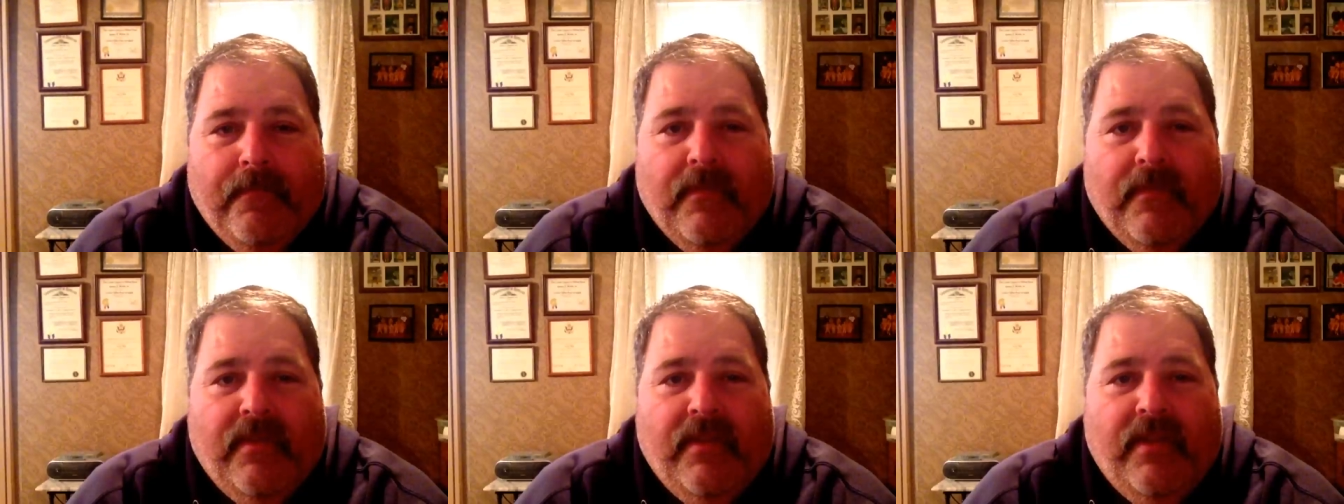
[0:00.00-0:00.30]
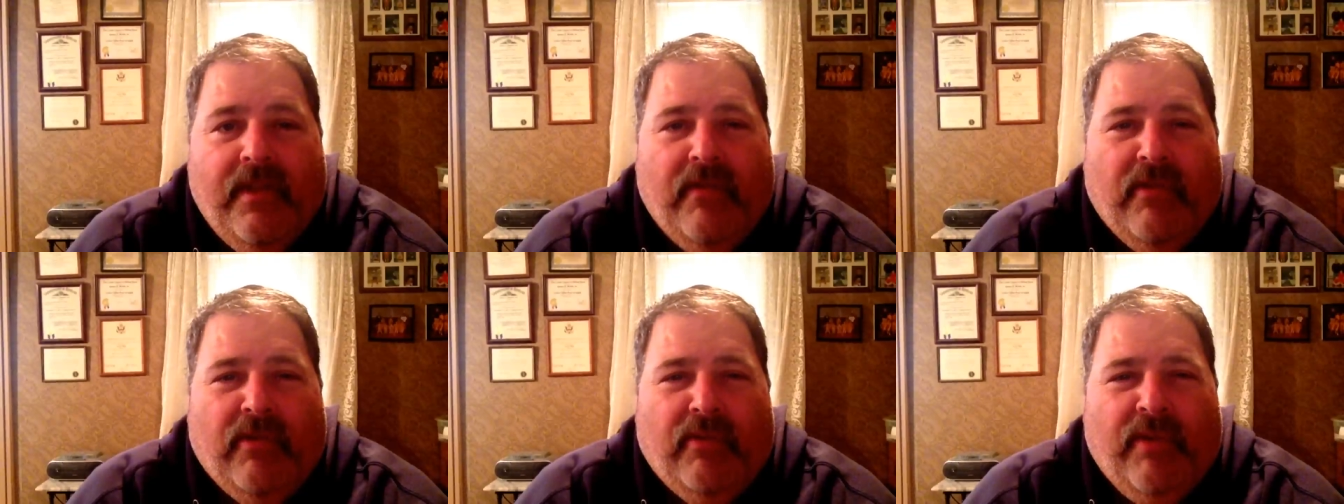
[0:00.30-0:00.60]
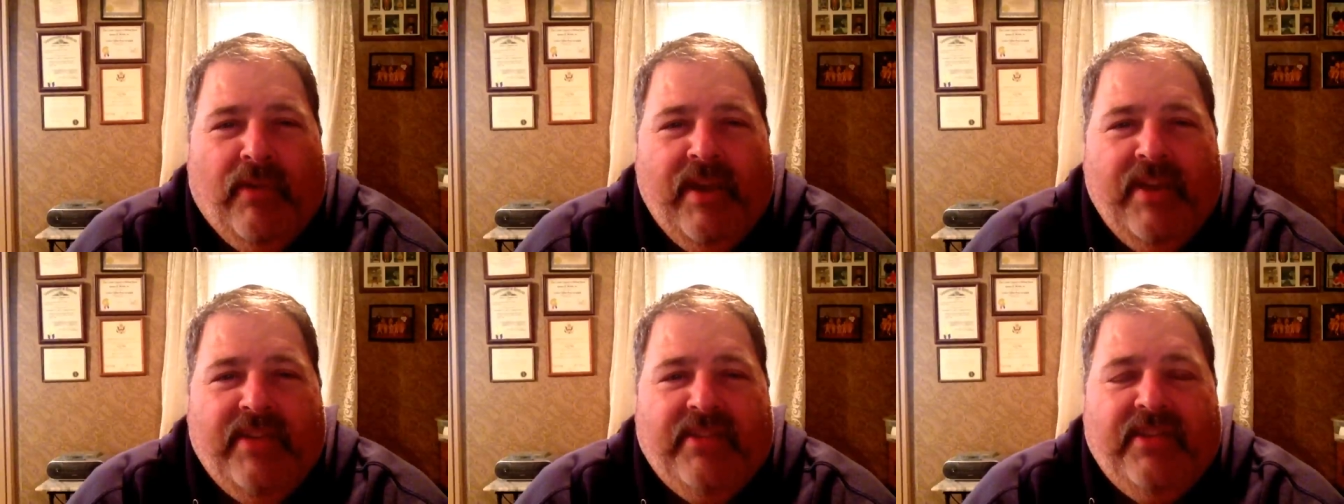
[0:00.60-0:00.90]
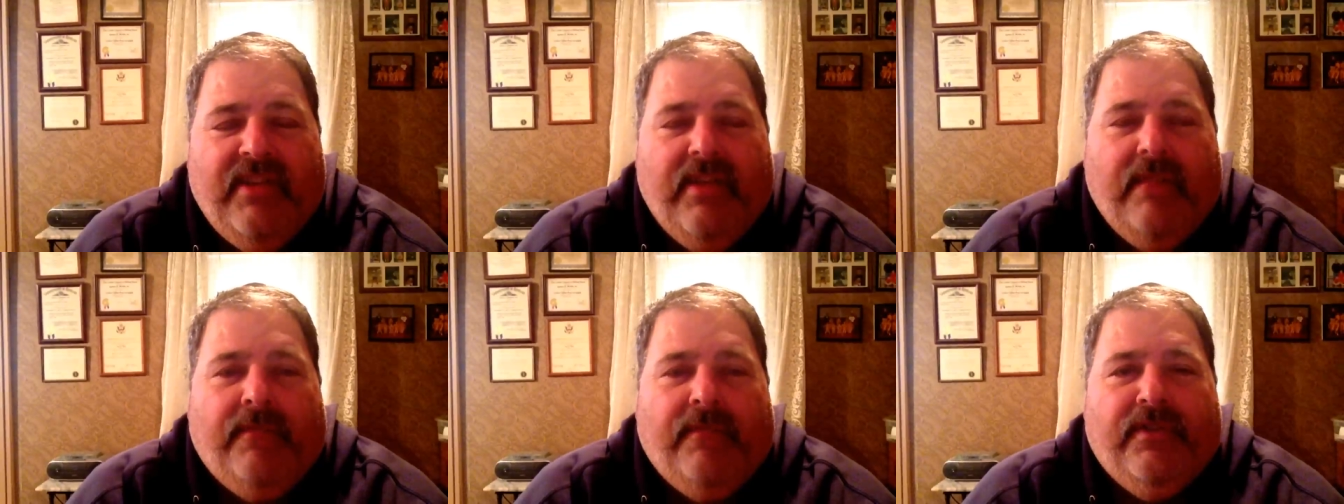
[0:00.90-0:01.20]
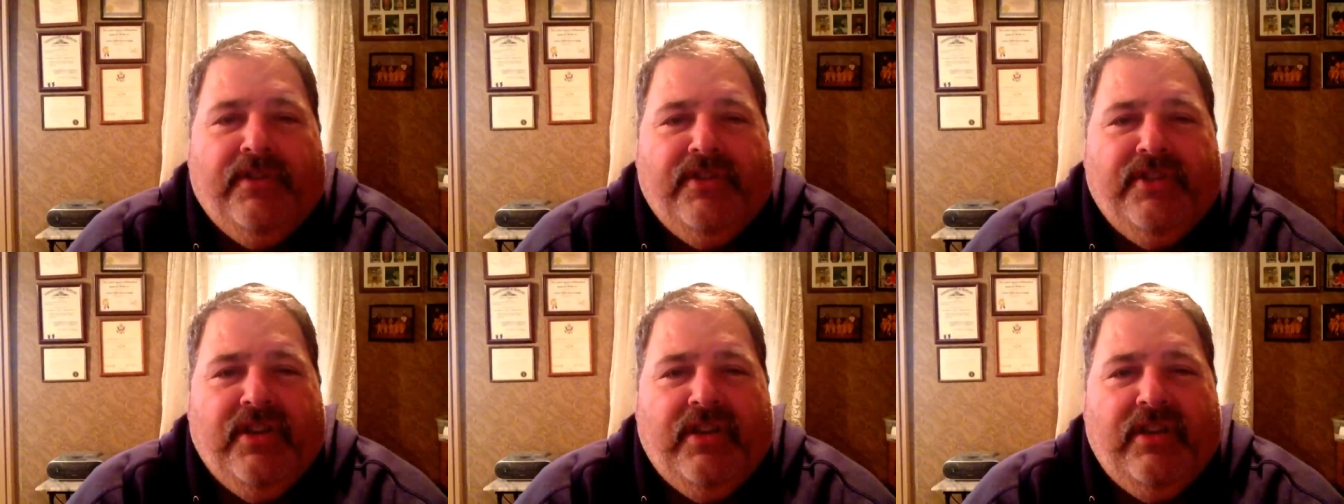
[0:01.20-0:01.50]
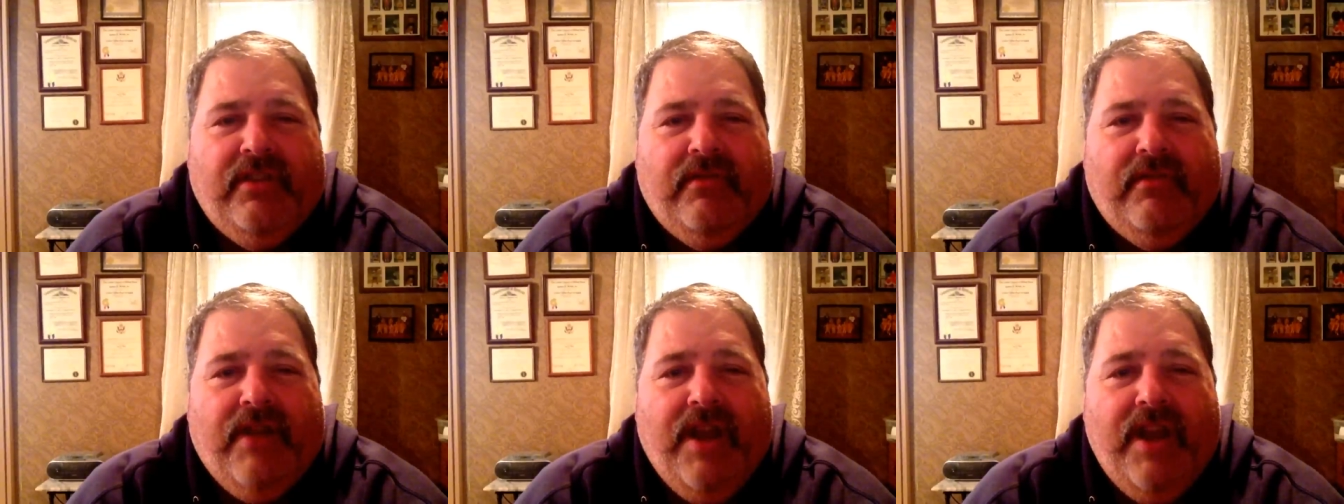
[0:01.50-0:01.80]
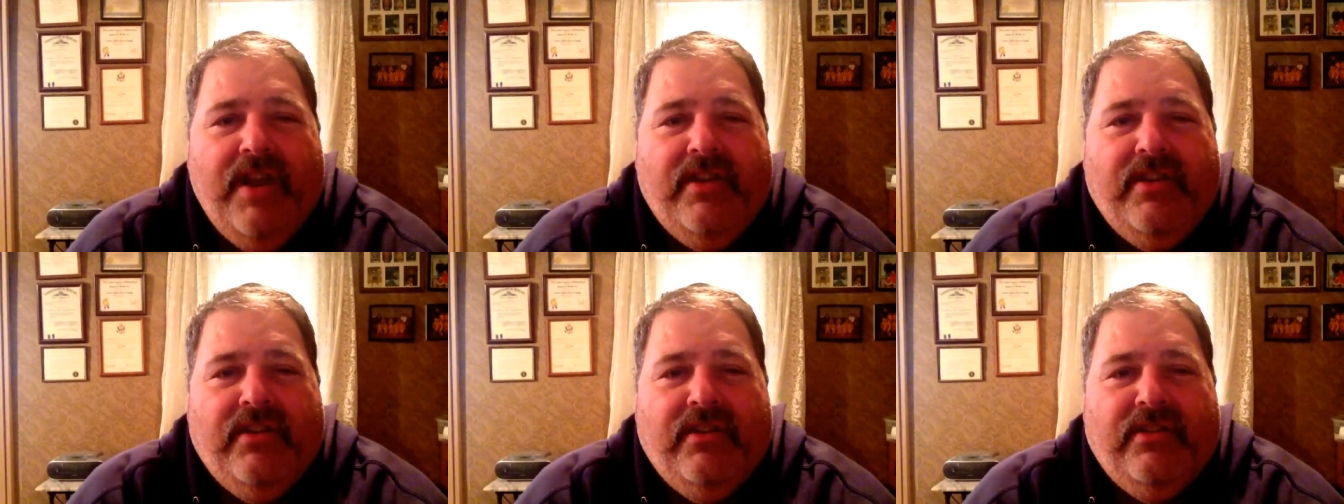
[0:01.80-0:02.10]
that were raised up for
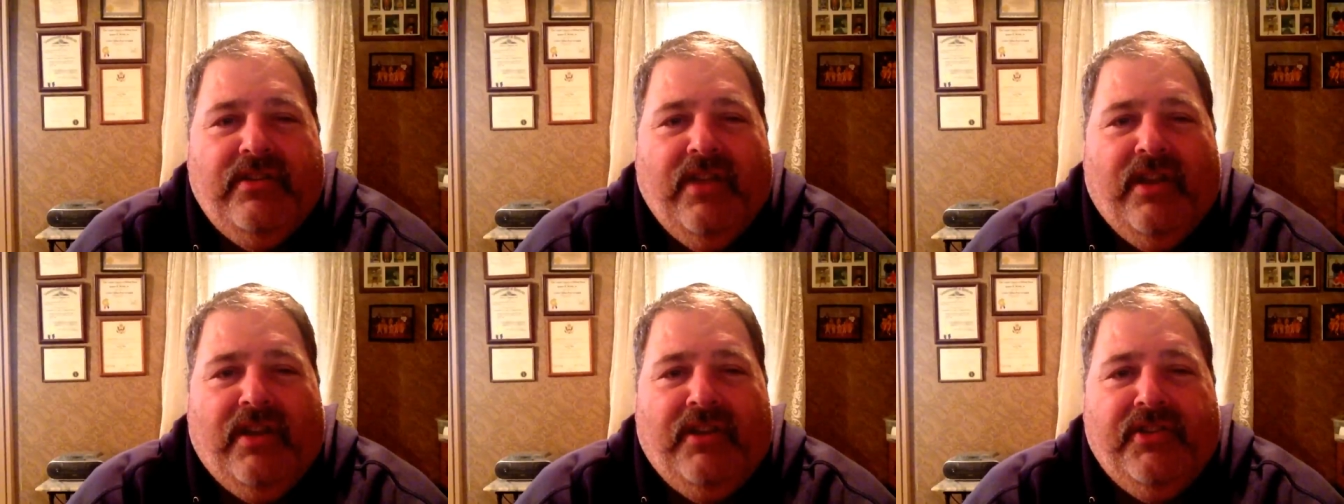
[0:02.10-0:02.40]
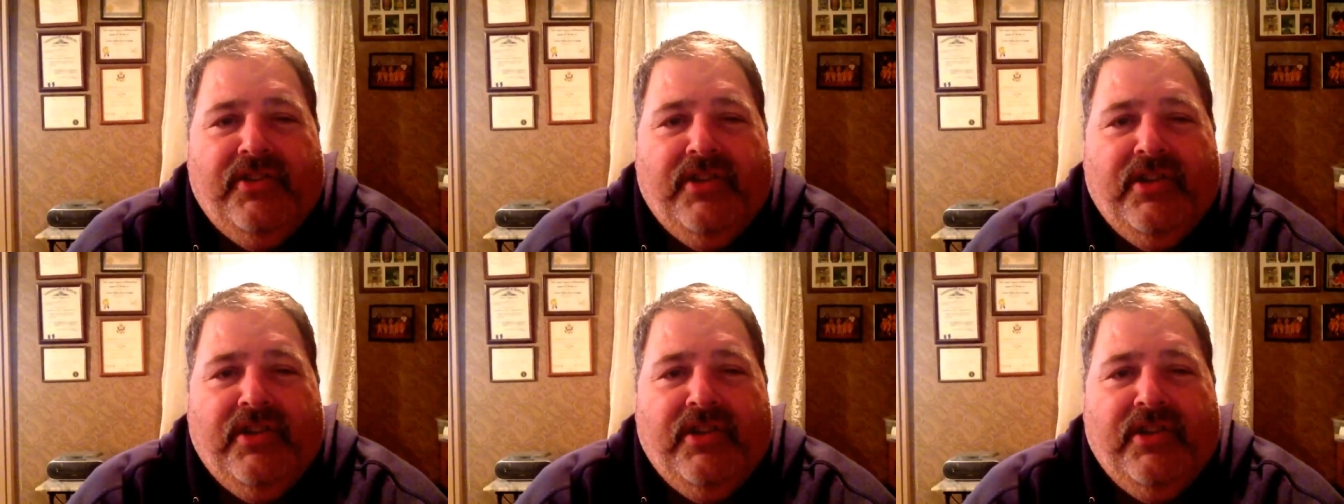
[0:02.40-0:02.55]
generations on